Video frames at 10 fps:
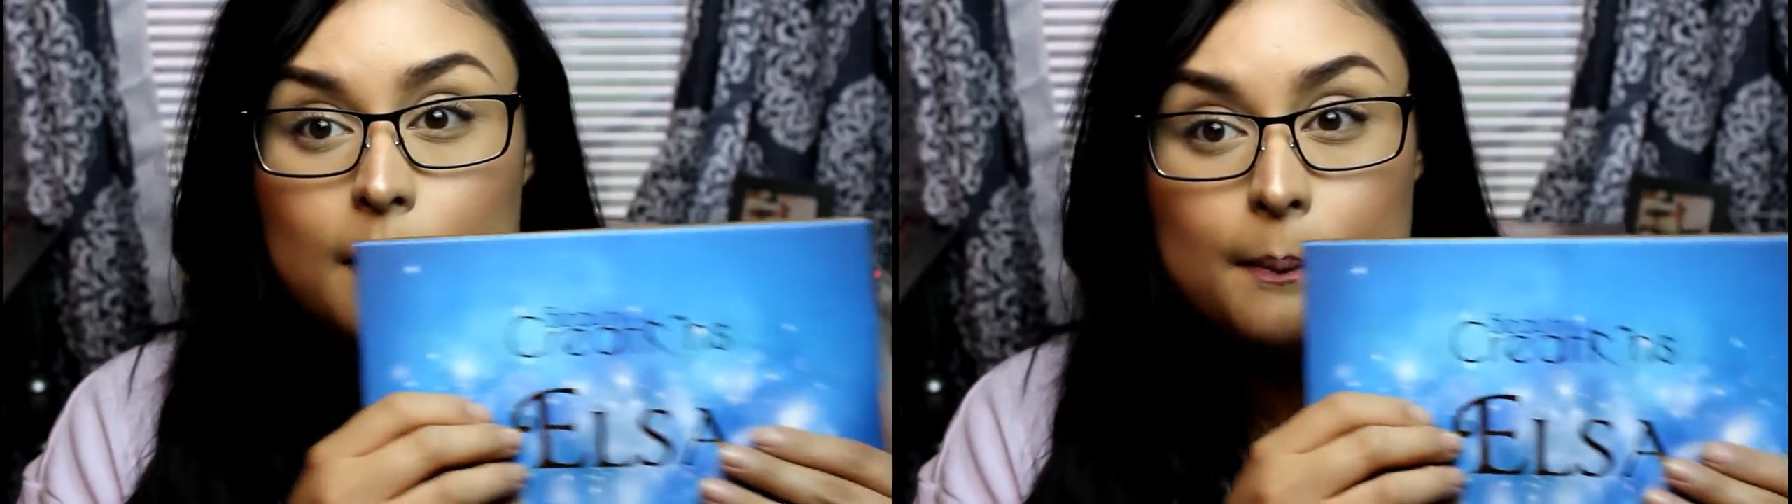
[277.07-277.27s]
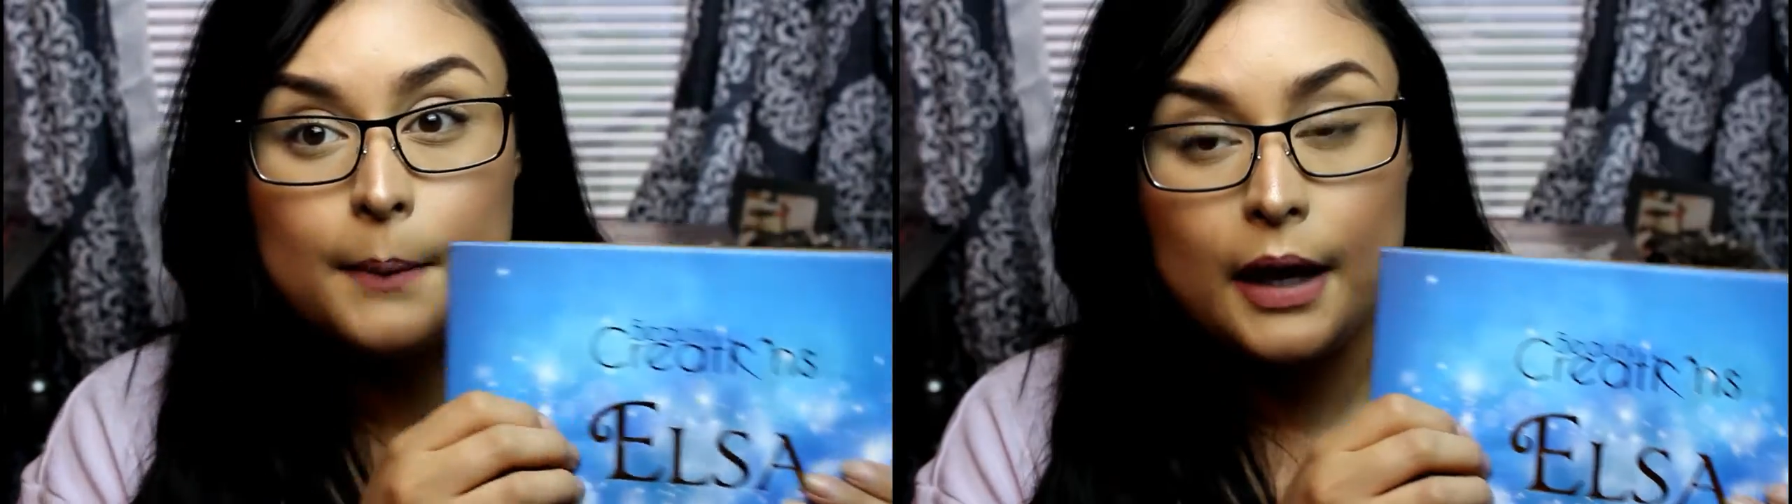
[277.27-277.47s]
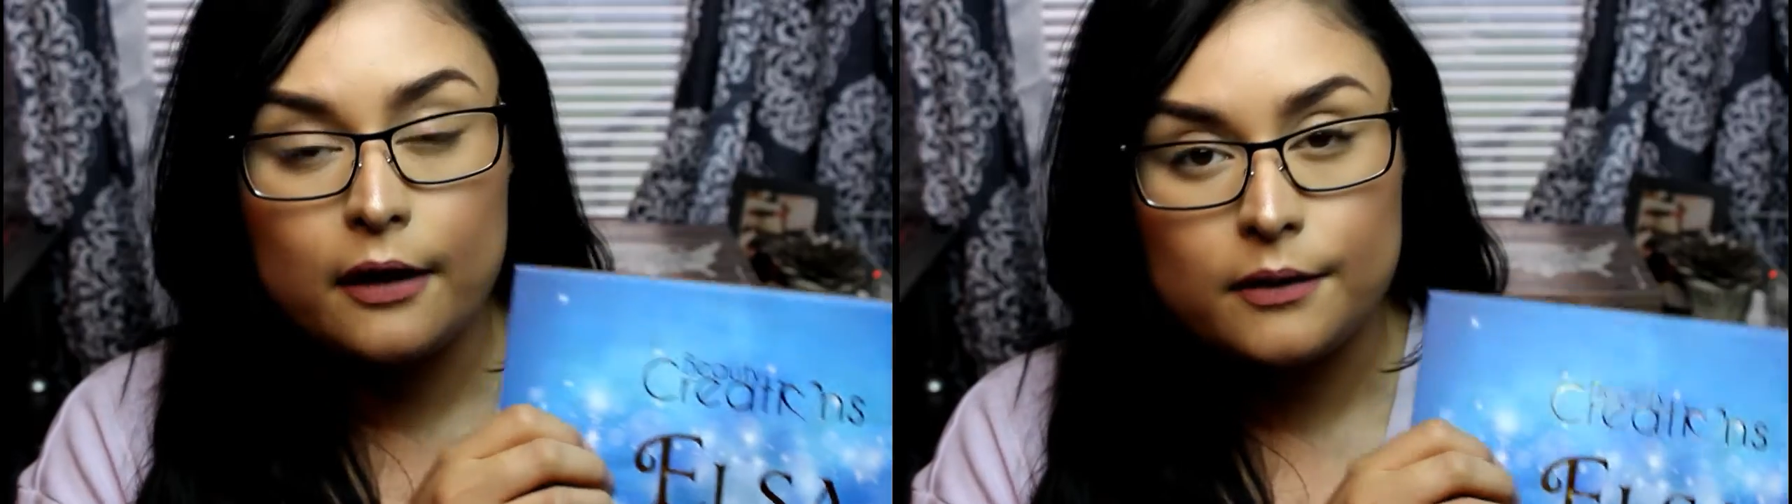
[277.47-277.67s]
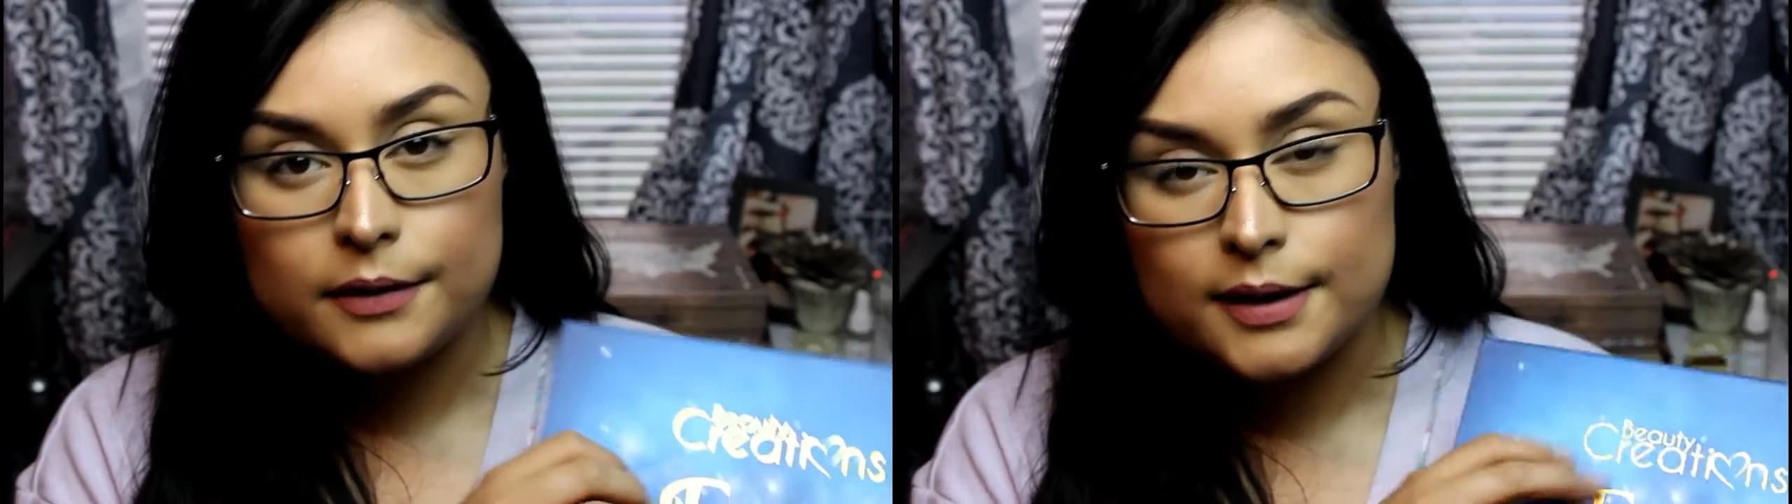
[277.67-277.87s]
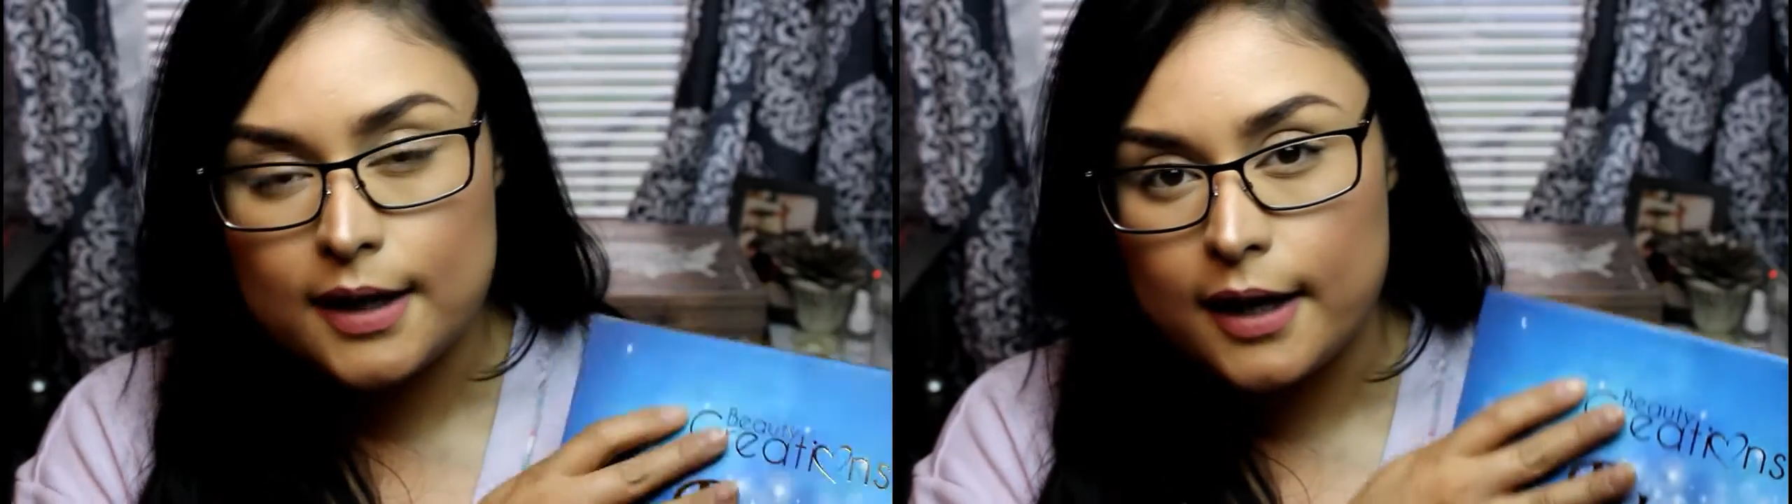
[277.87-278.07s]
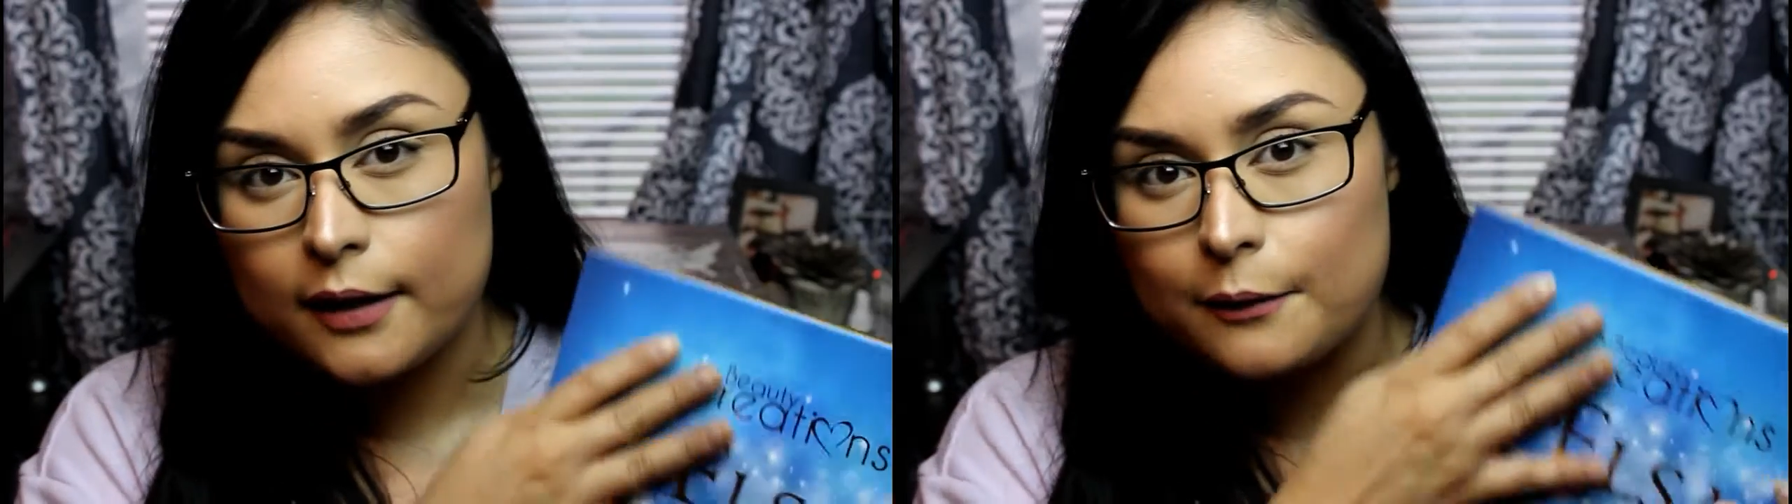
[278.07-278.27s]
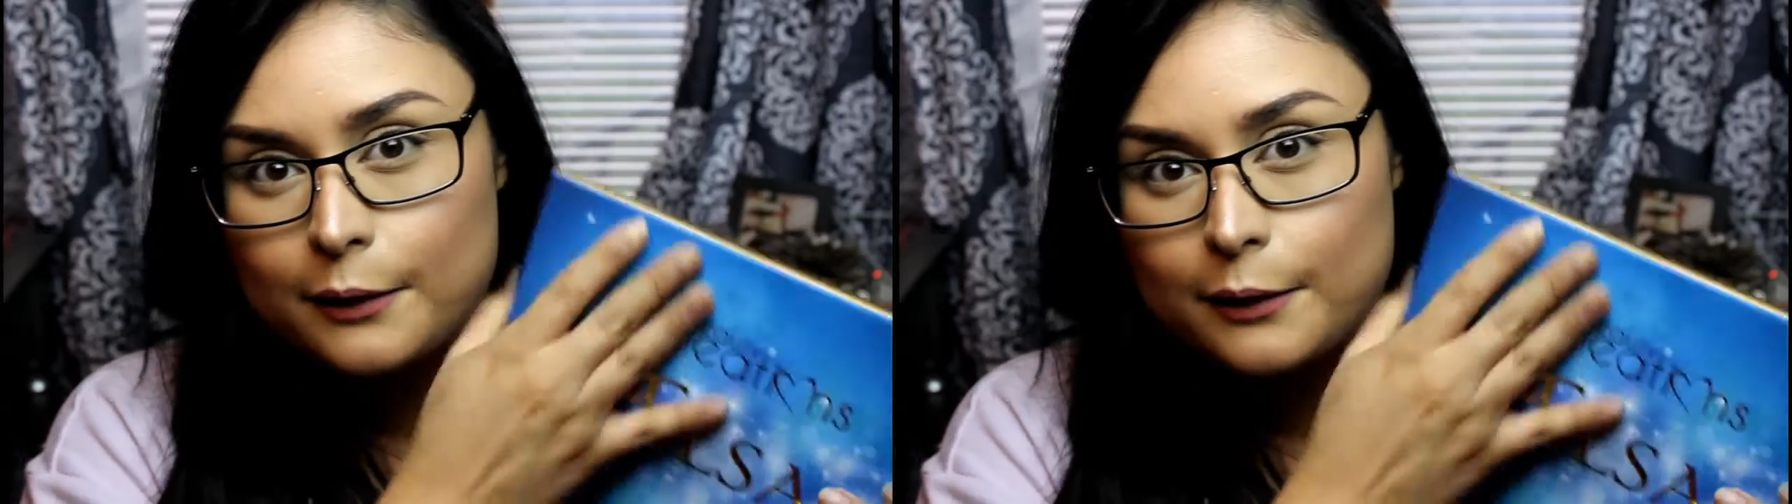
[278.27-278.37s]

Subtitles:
models that